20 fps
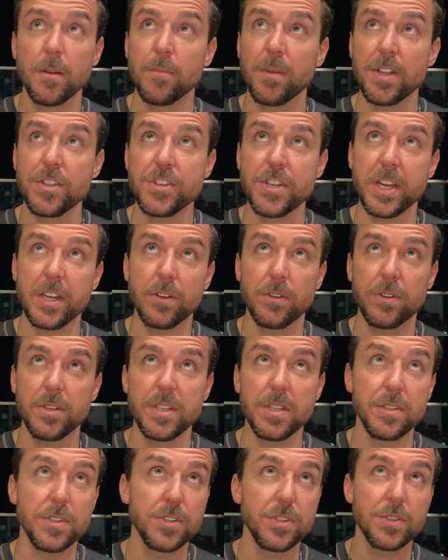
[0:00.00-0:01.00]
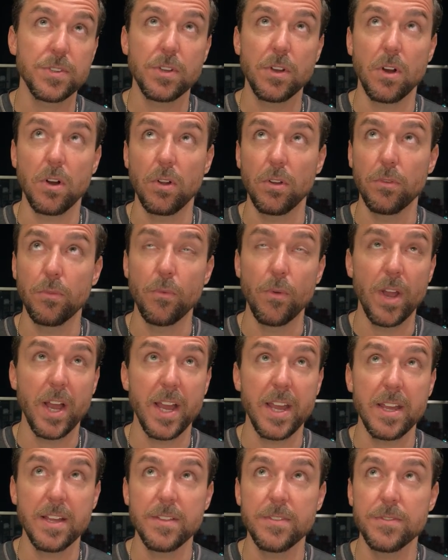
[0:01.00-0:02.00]
My channel is called
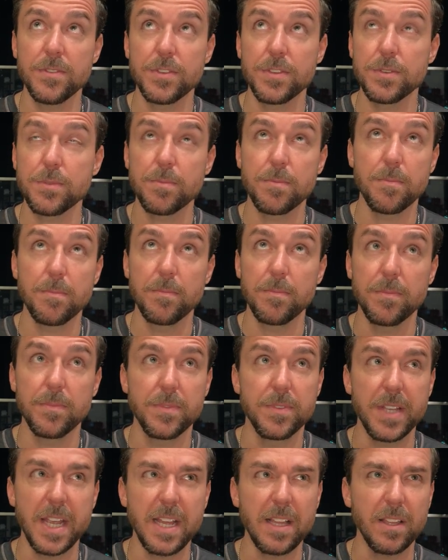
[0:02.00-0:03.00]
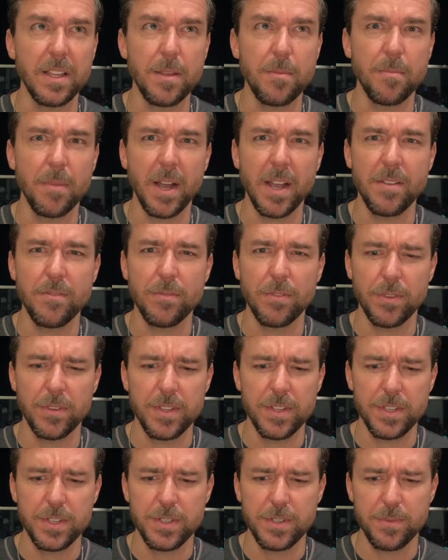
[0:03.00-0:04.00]
Ryan's Daily
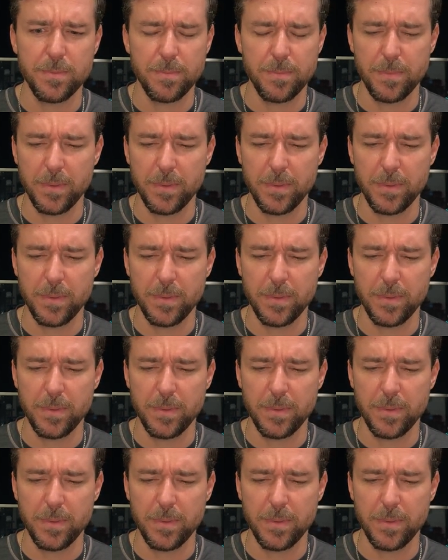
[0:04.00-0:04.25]
Mindfulness.